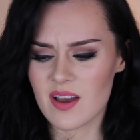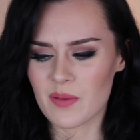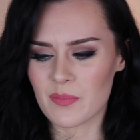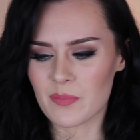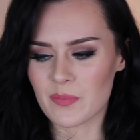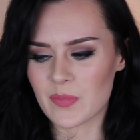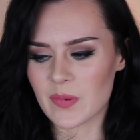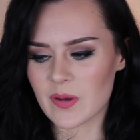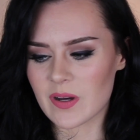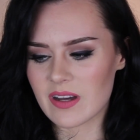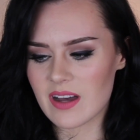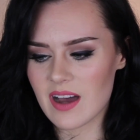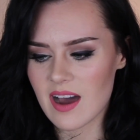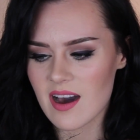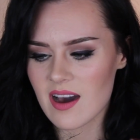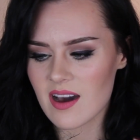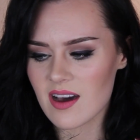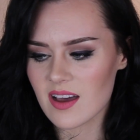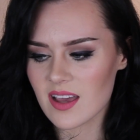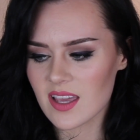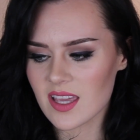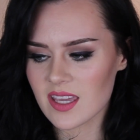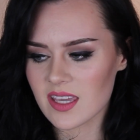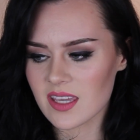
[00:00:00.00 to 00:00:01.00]
but
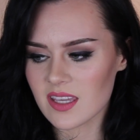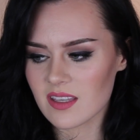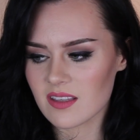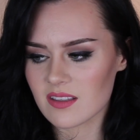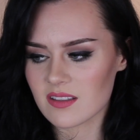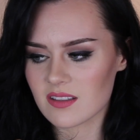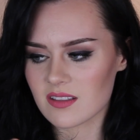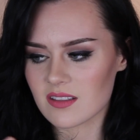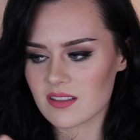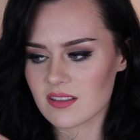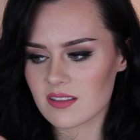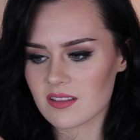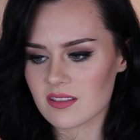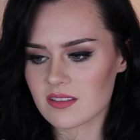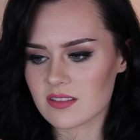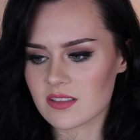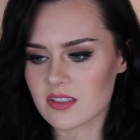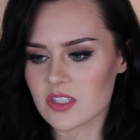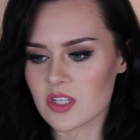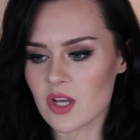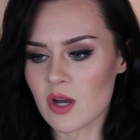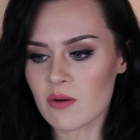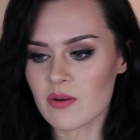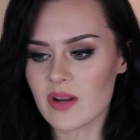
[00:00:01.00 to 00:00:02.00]
I
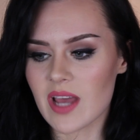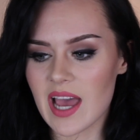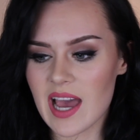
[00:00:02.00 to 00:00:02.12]
don't